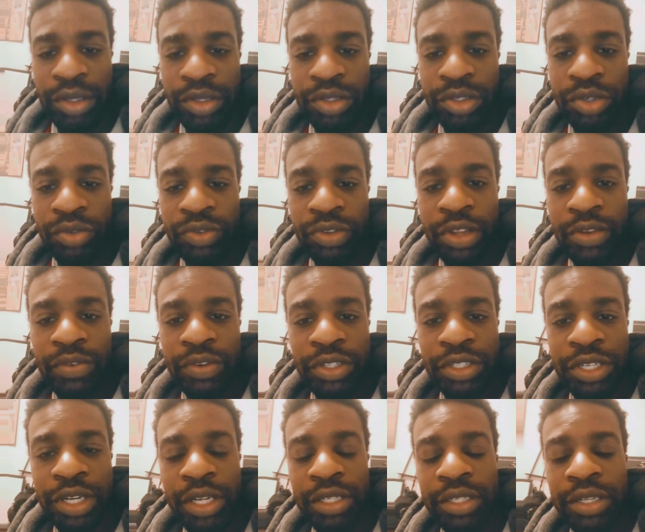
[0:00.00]
So, if you haven't
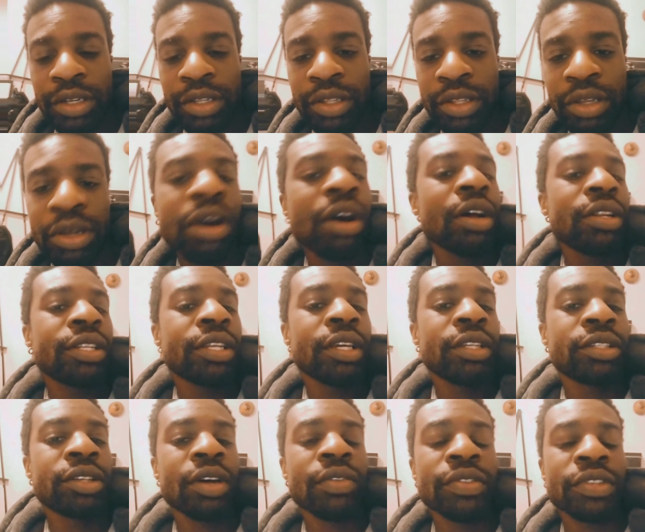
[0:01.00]
checked any of the
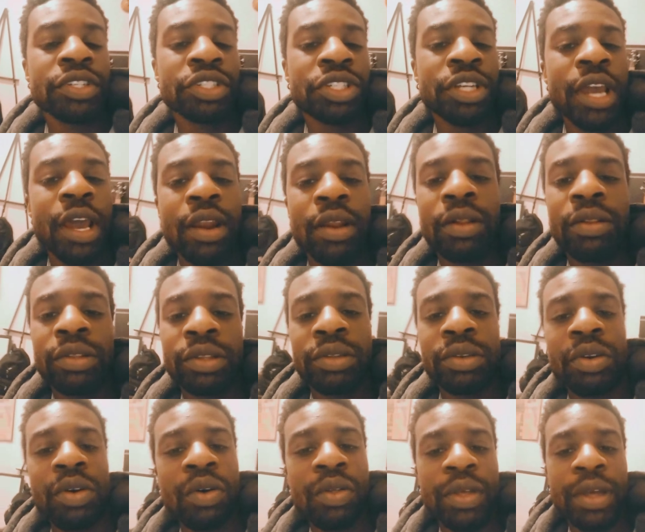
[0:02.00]
content on this channel, you'll
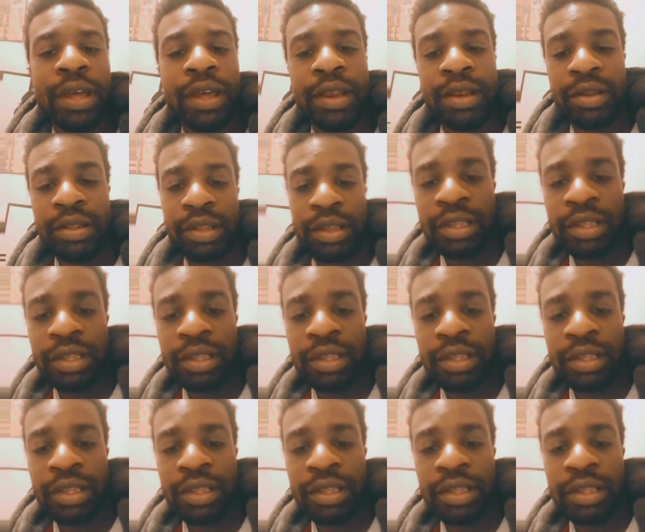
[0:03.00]
know that